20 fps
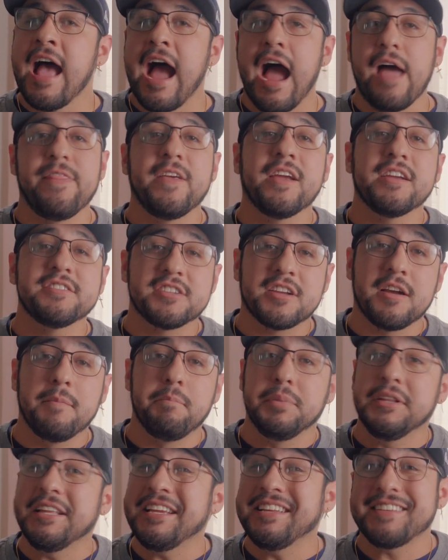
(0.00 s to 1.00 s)
I think it's a
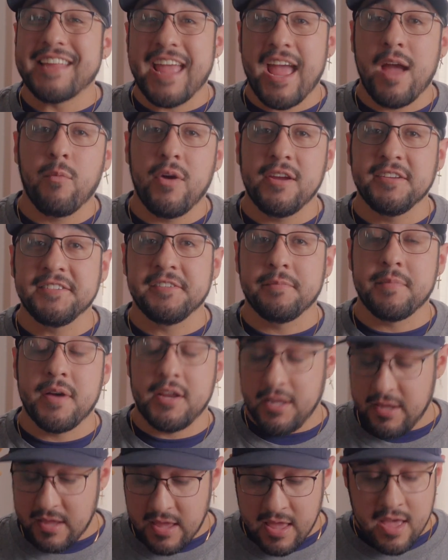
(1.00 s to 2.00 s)
complete damn waste of
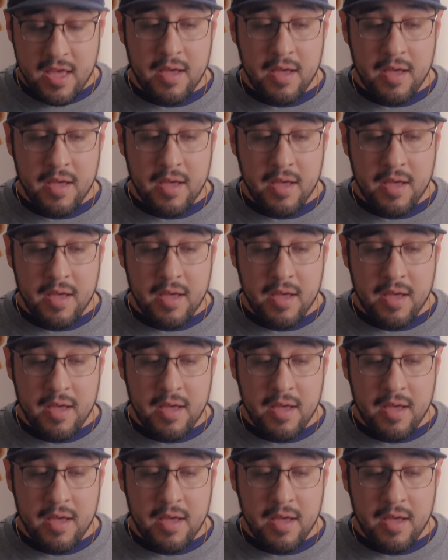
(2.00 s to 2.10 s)
money.